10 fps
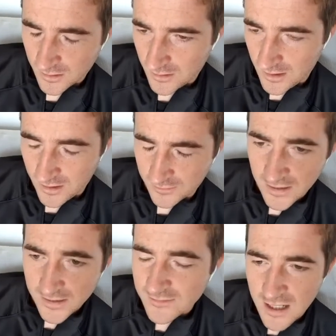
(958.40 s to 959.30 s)
Because
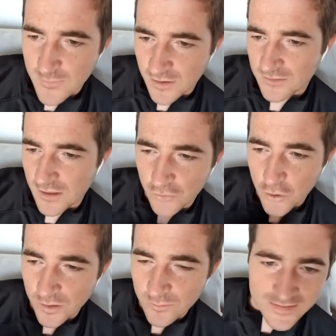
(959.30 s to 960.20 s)
at the time I was like
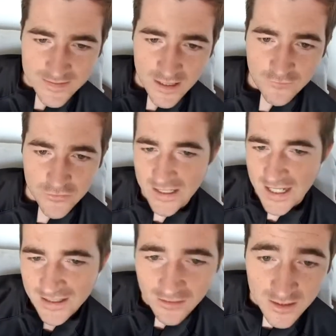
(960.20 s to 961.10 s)
recording myself and trying to
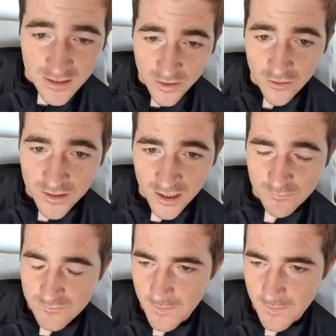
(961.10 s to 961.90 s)
analyze my own game.